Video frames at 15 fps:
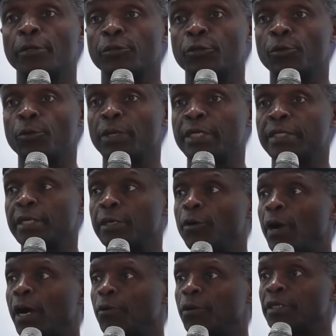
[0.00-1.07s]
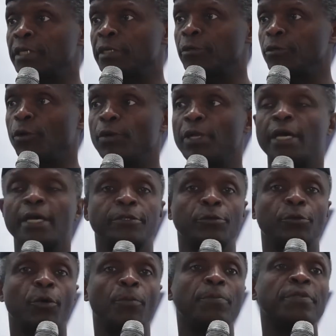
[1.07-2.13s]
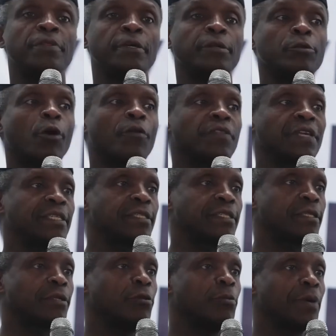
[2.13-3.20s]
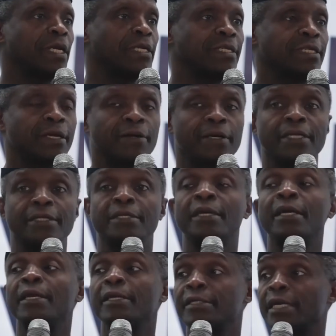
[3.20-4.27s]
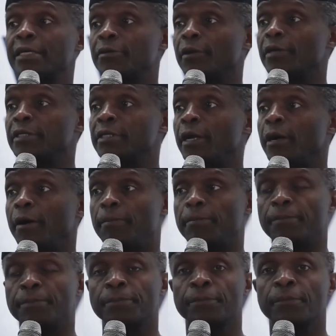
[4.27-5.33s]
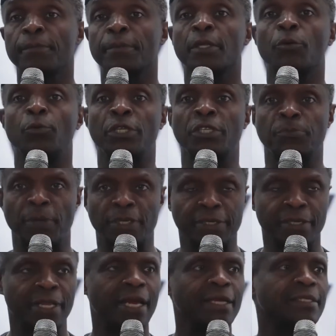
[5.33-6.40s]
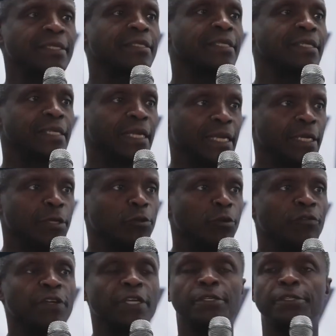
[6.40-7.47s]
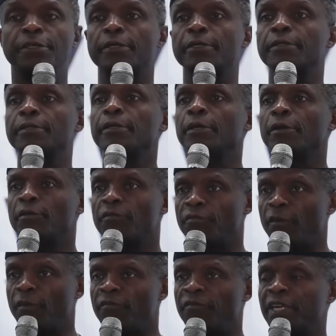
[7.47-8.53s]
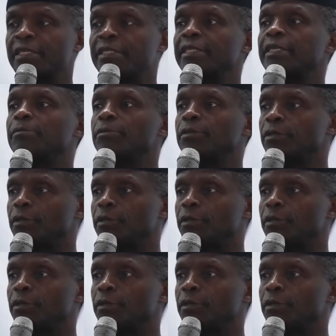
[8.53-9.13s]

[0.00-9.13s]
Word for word: Two weeks ago, I was in Yola to open the Northeast Humanitarian Technology Hub, which specializes in innovation for victims